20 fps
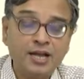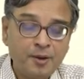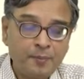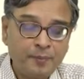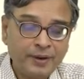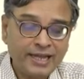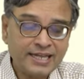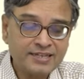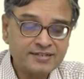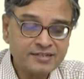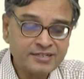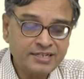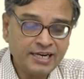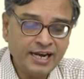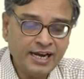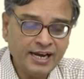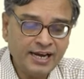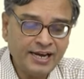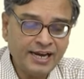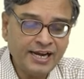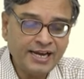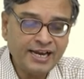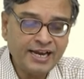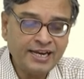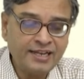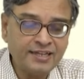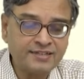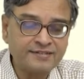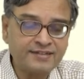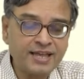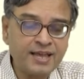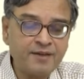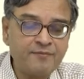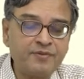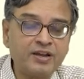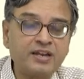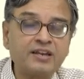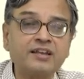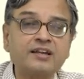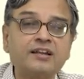but I still retain the same
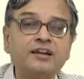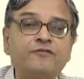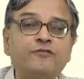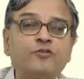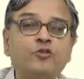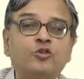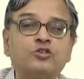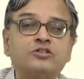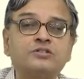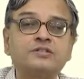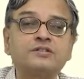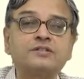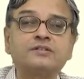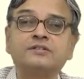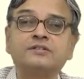vertical force.